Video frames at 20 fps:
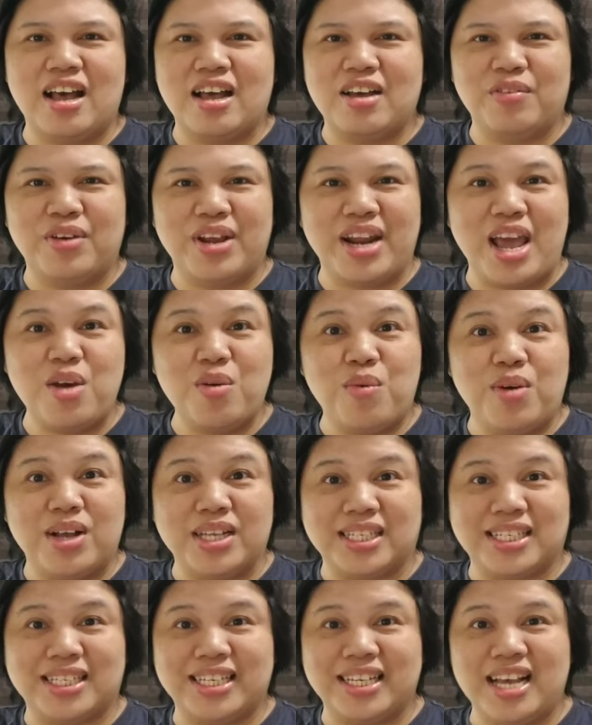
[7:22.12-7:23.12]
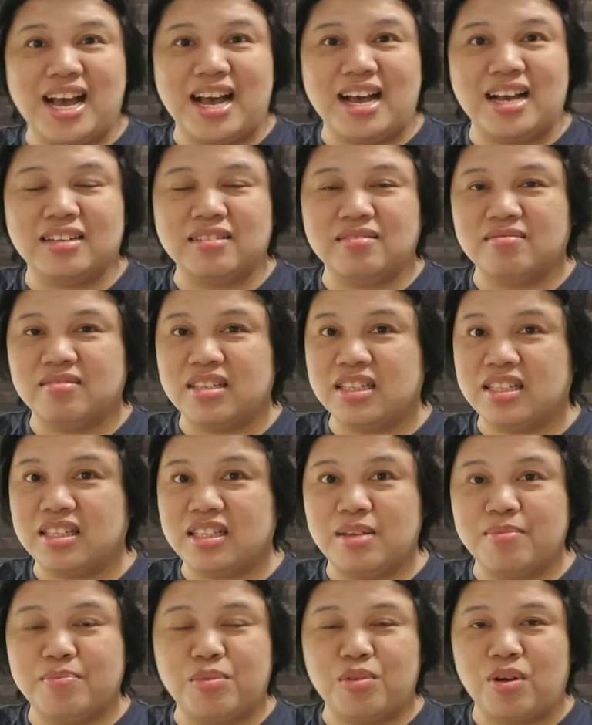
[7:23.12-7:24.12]
when I was young,
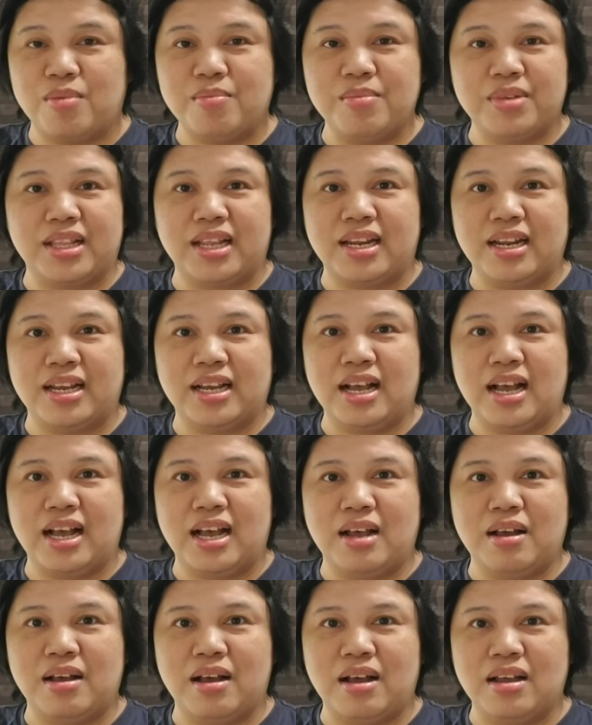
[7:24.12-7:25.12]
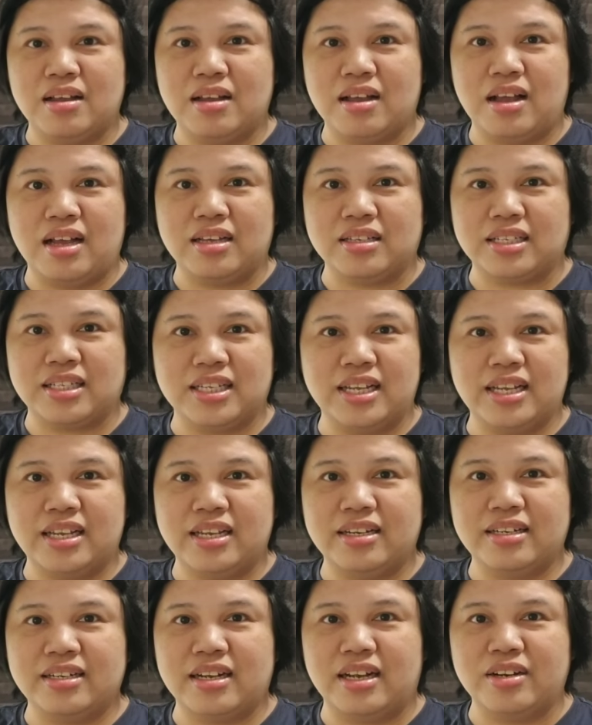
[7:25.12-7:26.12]
hindi po kami talaga as
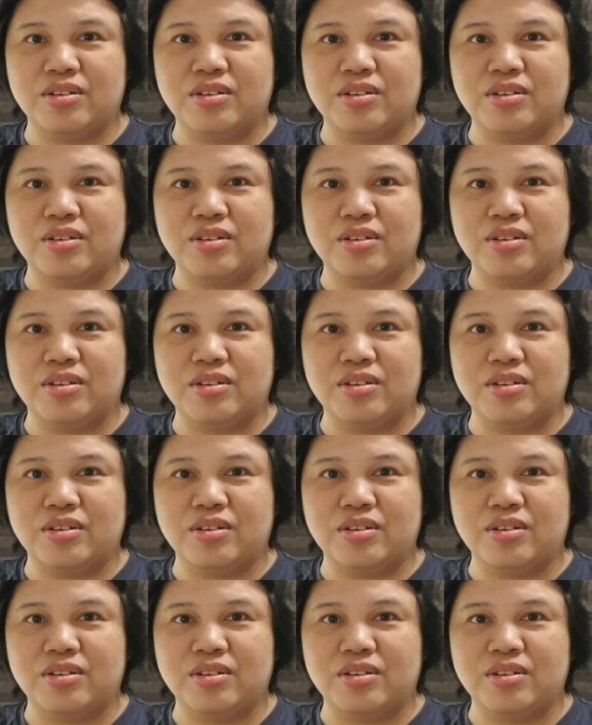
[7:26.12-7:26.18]
in